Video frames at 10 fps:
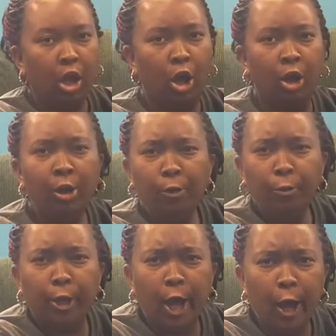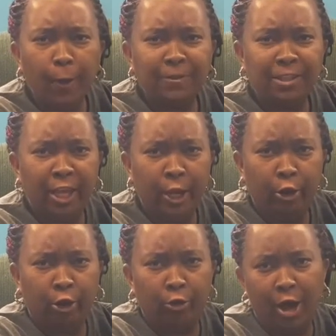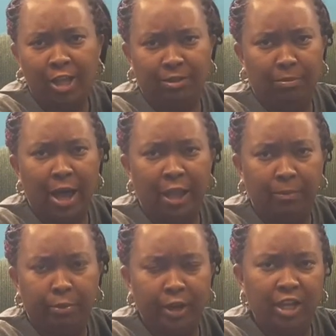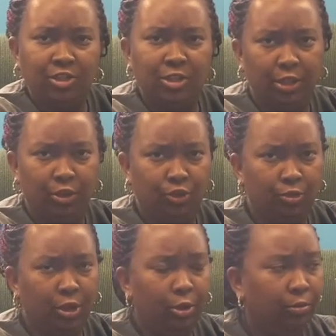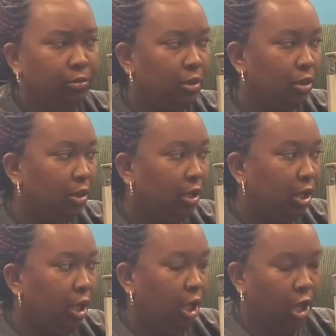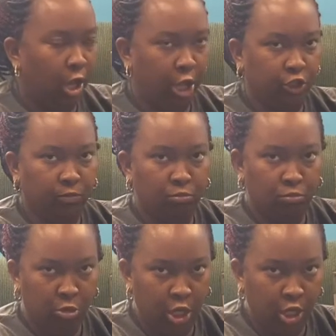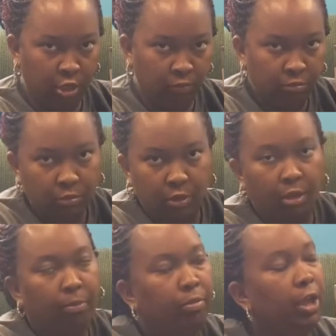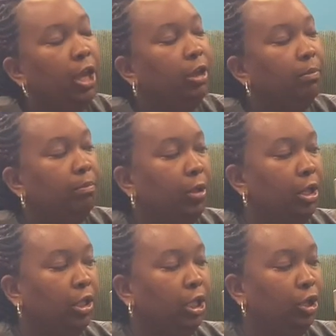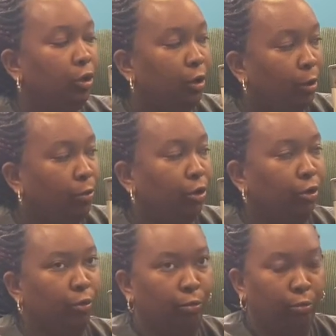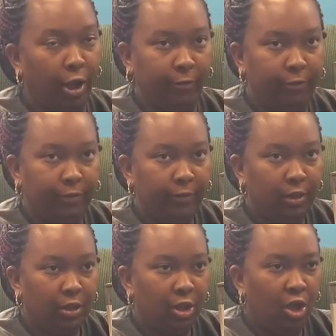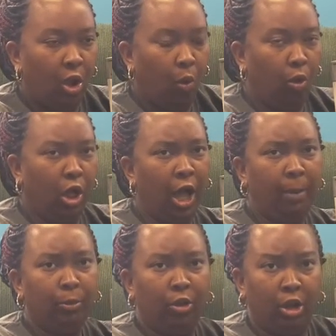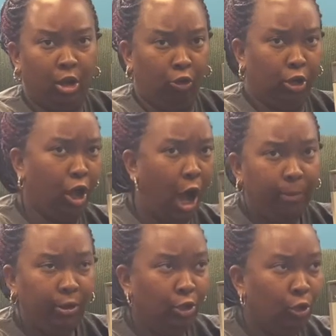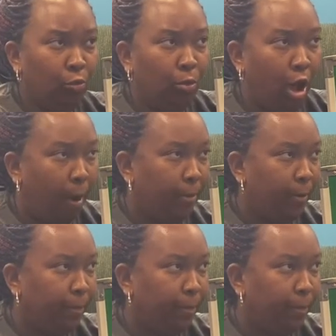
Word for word: Who goes there across my bridge, said the troll. It's me, the big billy goat gruff. Well, I'm gonna gobble you up.